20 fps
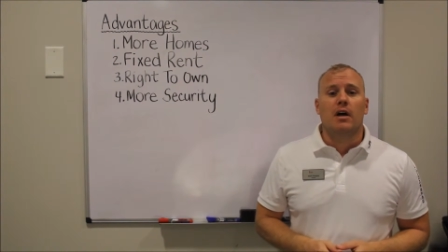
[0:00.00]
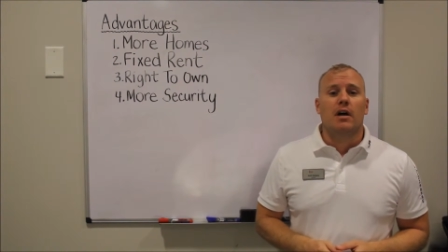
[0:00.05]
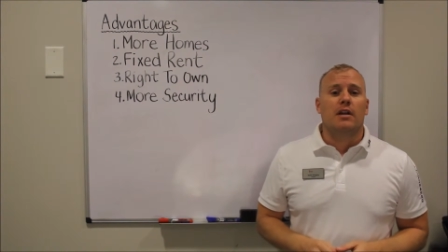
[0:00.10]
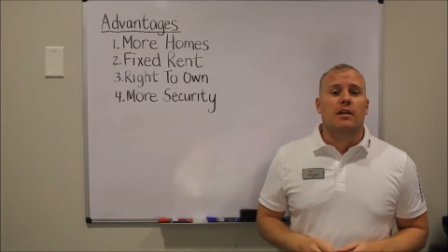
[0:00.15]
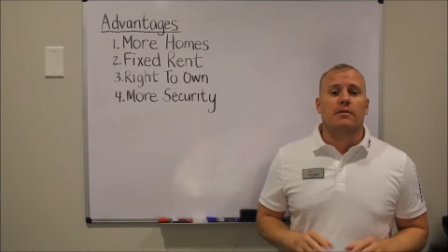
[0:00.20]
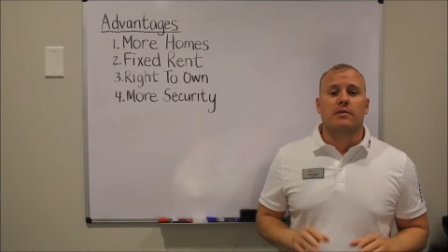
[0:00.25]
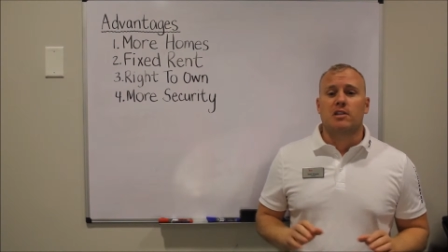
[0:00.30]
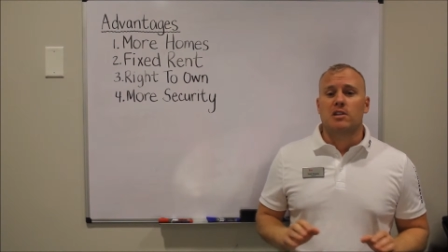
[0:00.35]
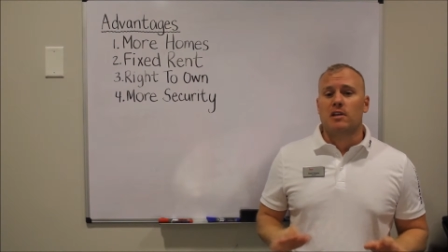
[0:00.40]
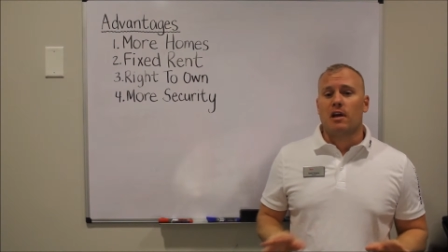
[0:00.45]

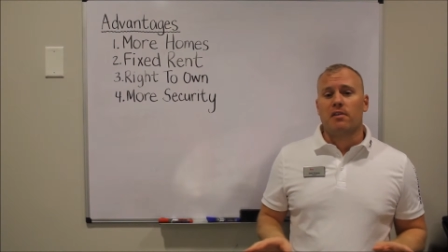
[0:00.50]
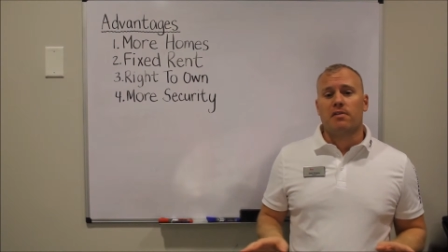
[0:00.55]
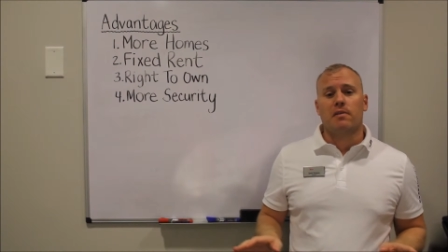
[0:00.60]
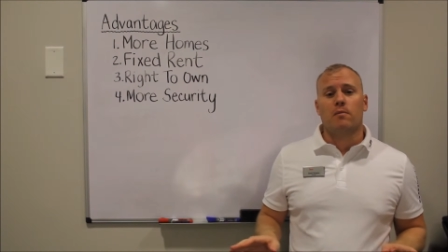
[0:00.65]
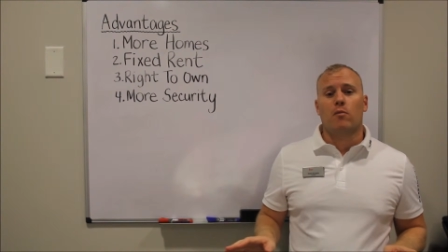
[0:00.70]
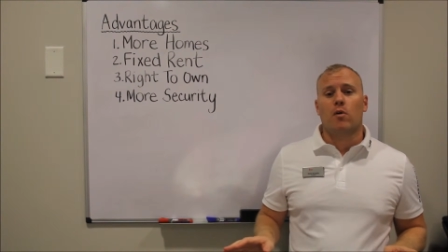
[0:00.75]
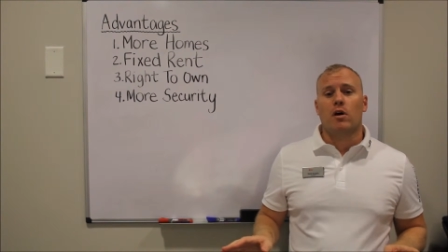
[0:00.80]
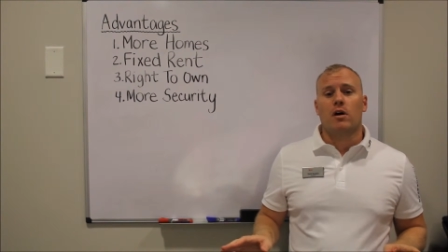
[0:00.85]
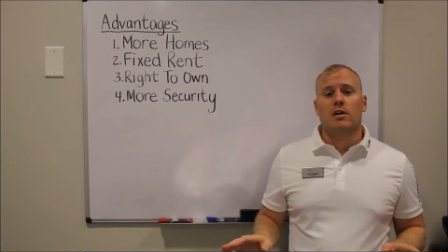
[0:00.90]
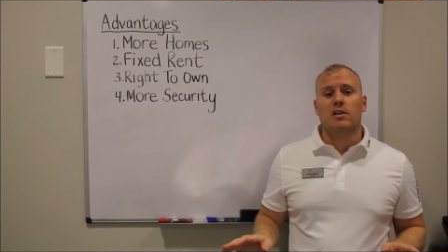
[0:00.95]
There is nothing
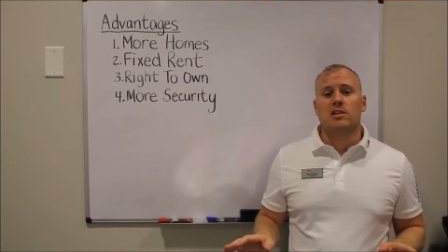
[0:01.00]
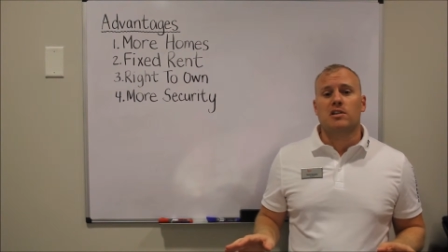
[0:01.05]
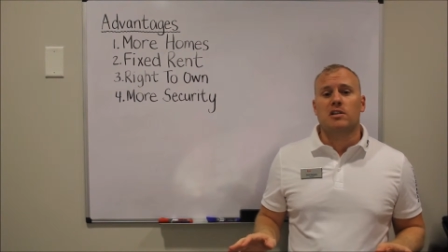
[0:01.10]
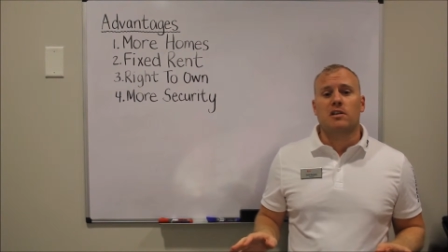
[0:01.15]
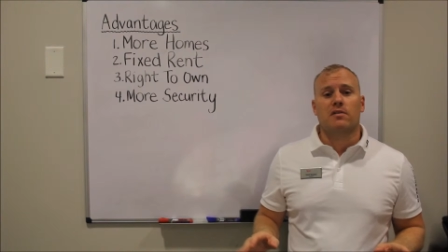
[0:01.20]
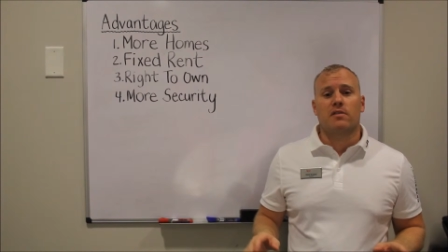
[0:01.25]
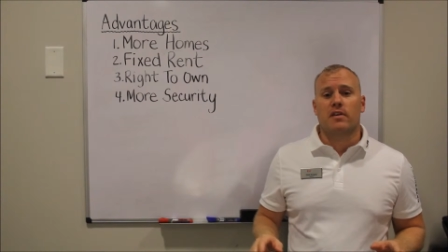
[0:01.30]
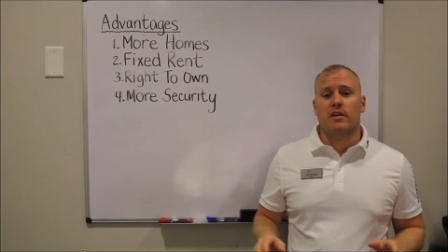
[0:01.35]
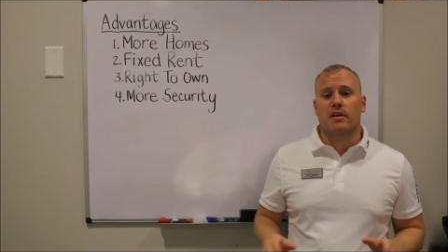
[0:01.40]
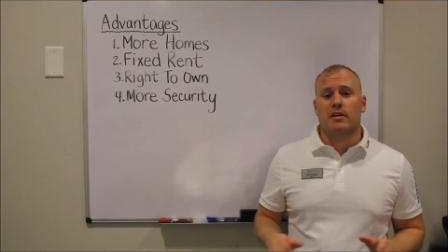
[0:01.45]

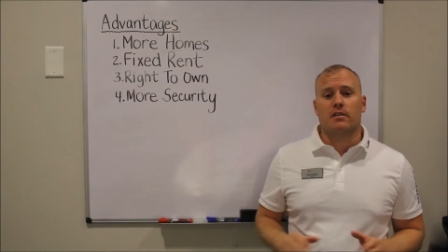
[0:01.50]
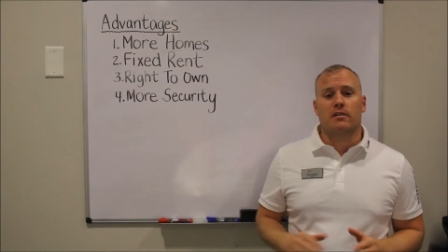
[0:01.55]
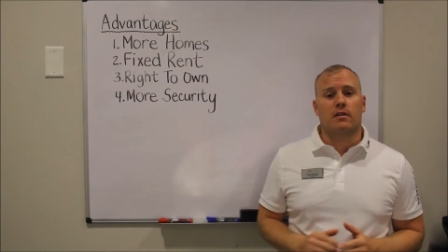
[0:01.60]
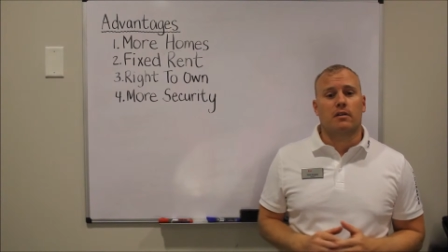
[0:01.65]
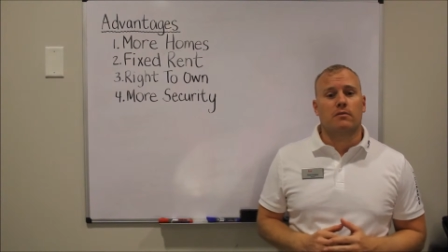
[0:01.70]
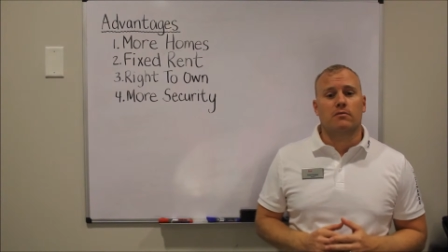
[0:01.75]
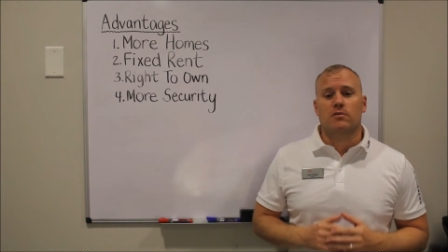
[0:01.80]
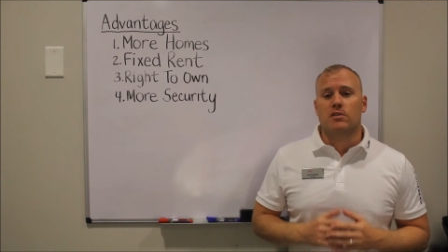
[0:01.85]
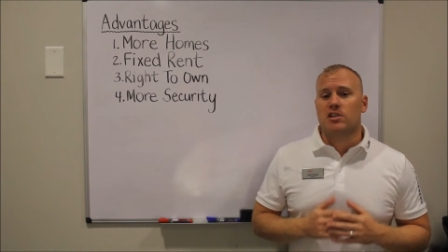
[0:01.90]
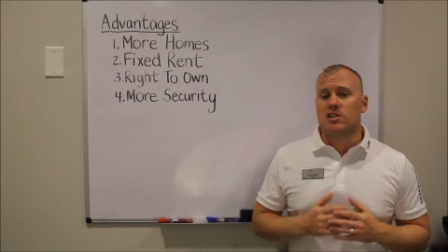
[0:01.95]
worse
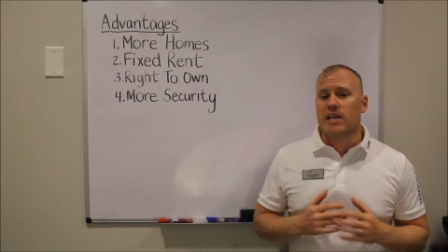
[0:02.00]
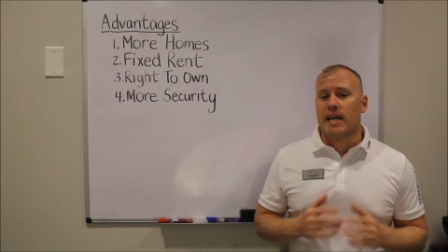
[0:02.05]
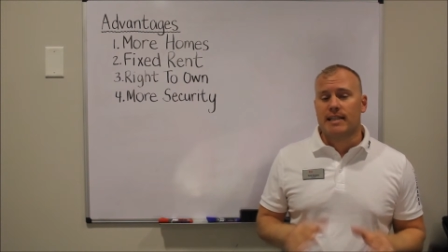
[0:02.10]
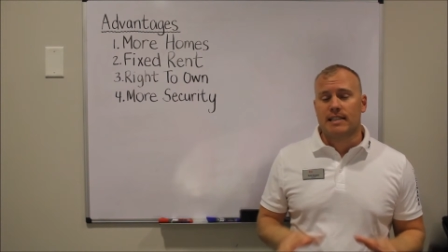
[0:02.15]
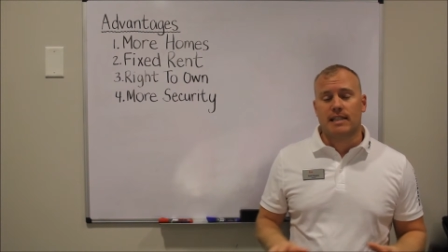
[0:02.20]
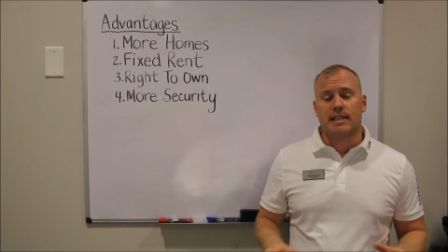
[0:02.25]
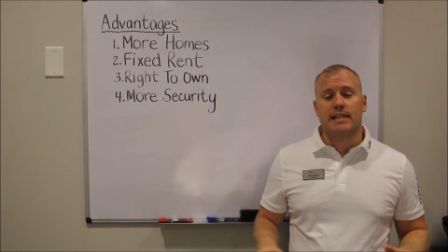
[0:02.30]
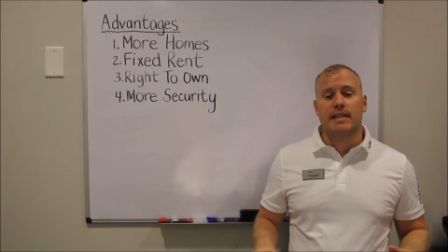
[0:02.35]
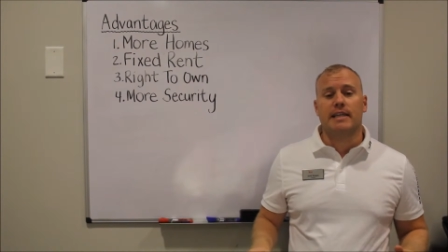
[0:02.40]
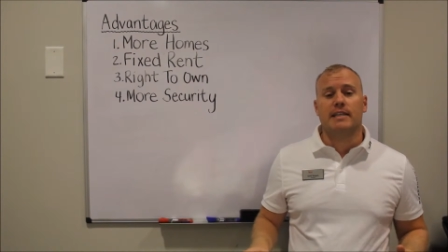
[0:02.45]
than
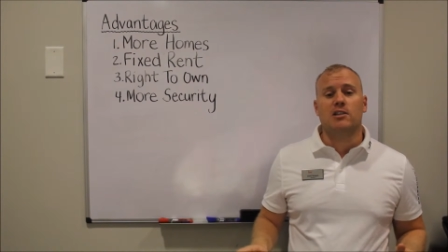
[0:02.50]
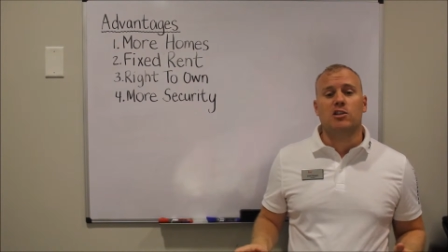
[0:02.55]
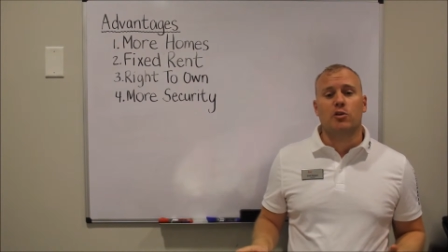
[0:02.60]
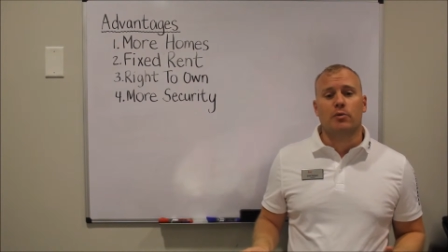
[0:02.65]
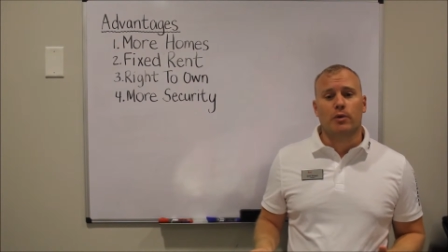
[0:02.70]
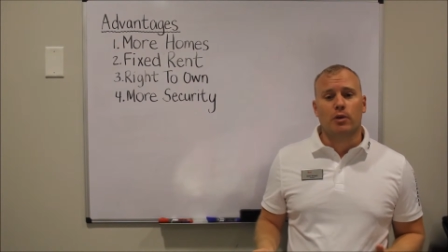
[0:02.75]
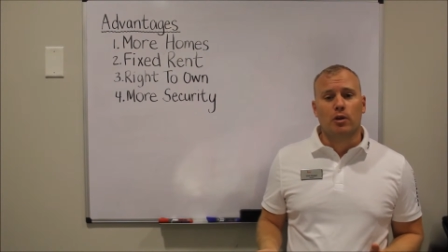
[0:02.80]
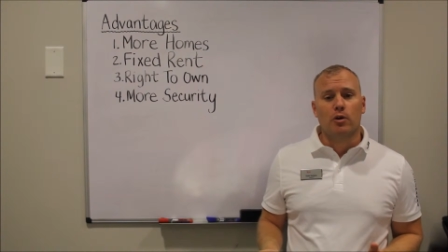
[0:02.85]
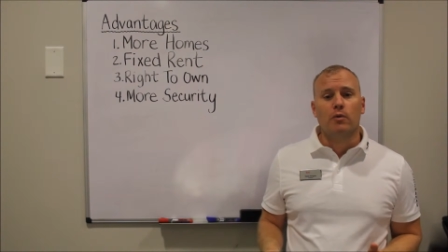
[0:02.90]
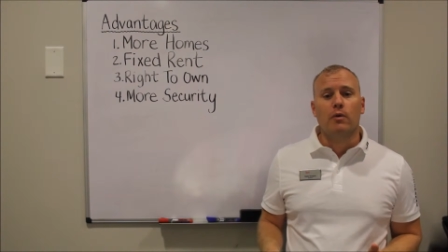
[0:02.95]
settling into
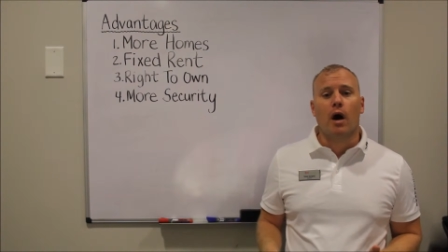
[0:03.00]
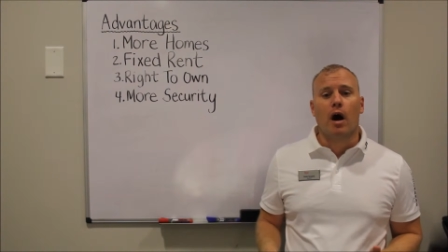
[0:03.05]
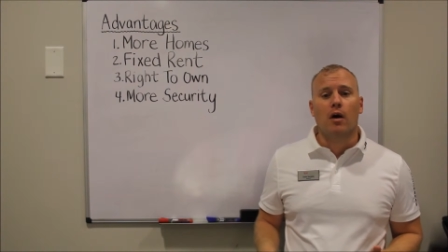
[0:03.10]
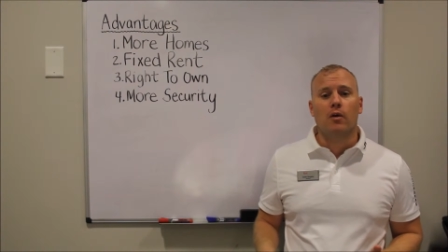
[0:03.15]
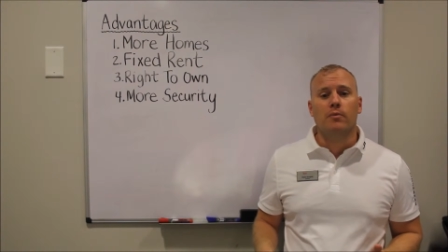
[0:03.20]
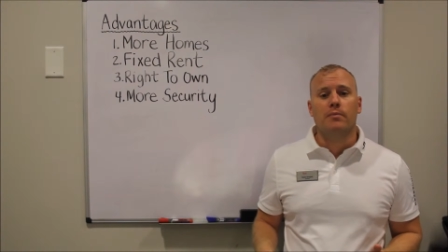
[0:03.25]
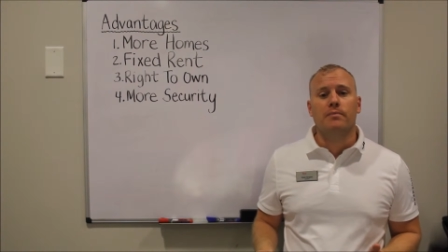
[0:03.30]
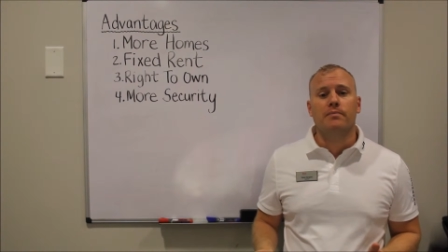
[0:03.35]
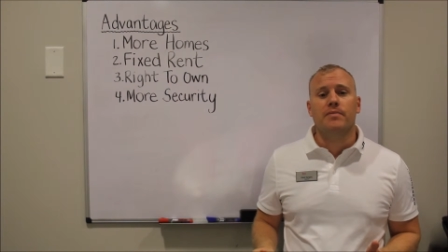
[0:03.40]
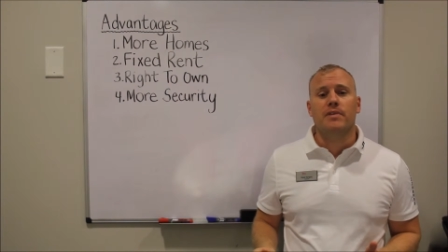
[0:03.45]
a new
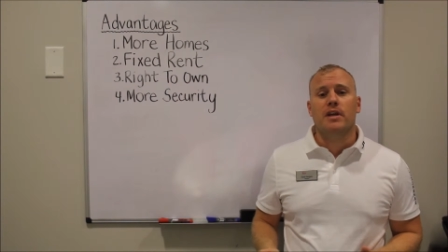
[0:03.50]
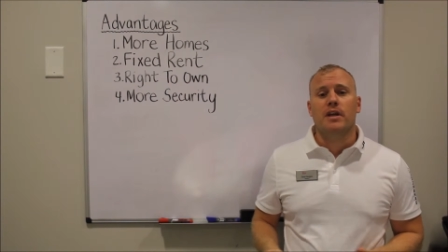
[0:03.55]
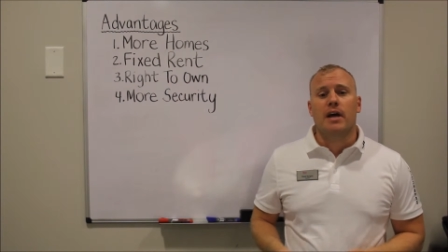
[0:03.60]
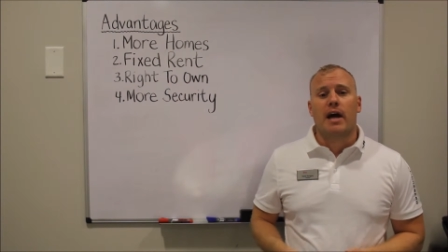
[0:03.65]
home